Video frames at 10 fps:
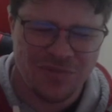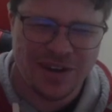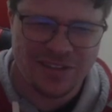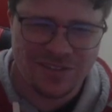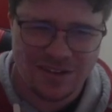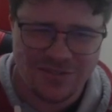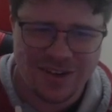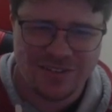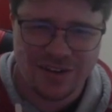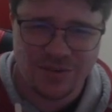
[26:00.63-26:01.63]

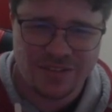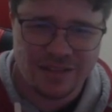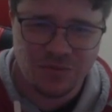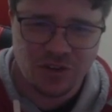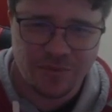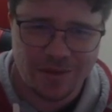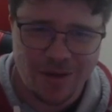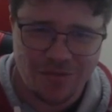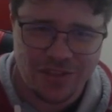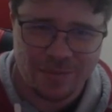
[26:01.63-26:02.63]
struggled to see them dropping him
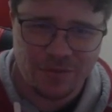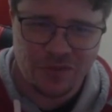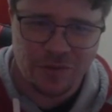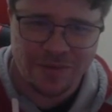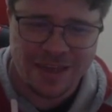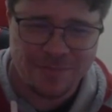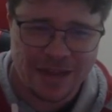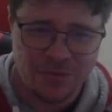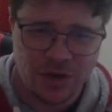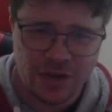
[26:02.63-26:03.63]
after that performance. He
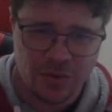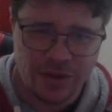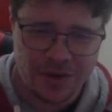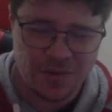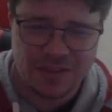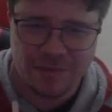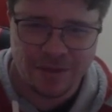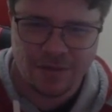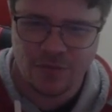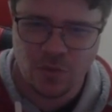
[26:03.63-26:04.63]
played really well and he was their
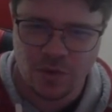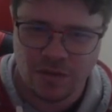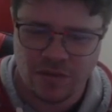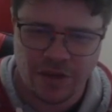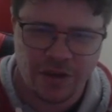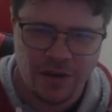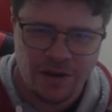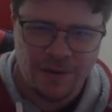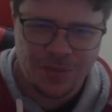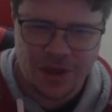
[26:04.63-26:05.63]
best forward. So
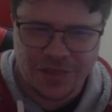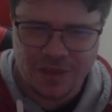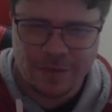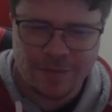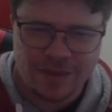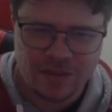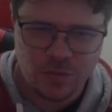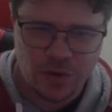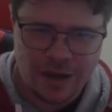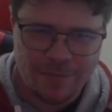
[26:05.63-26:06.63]
I think maybe Dixon
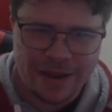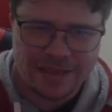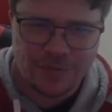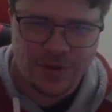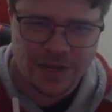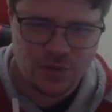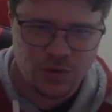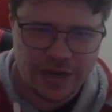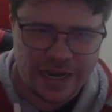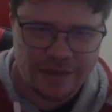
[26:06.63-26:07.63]
will come back. They really do
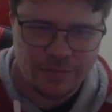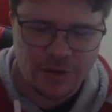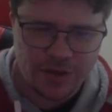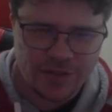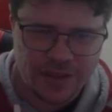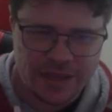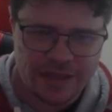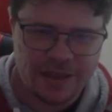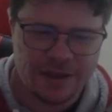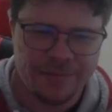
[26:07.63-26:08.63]
need him because I think
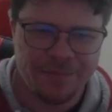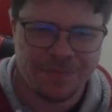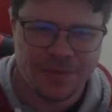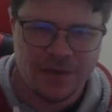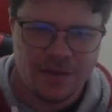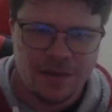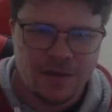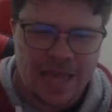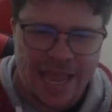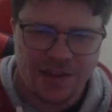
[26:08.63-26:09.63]
that
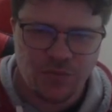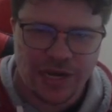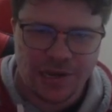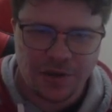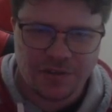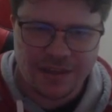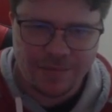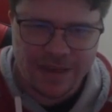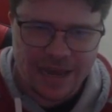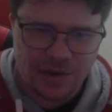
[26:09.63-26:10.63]
he can really lock Sam
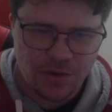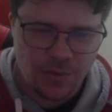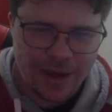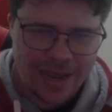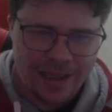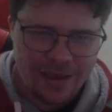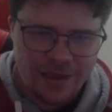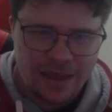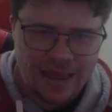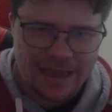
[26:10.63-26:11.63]
Taylor away
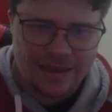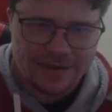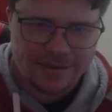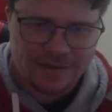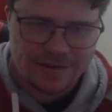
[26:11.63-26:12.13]
and